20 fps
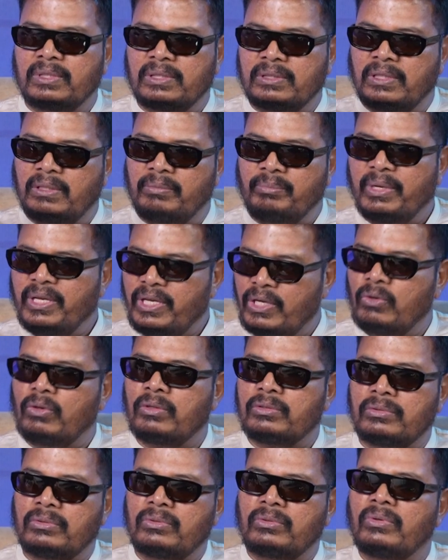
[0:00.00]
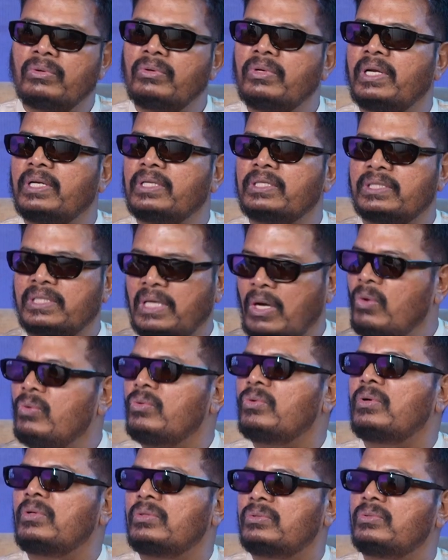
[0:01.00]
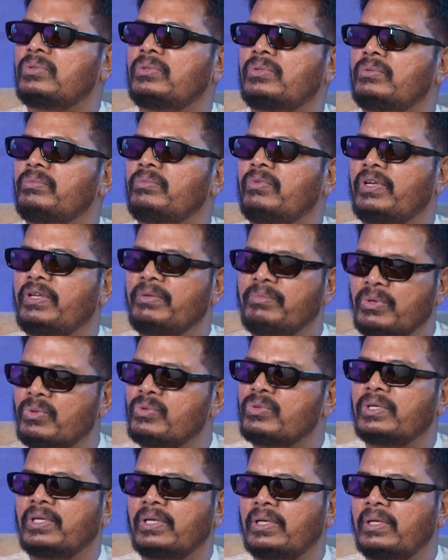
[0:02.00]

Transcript: the meaning also good and sound also, no? Very musical.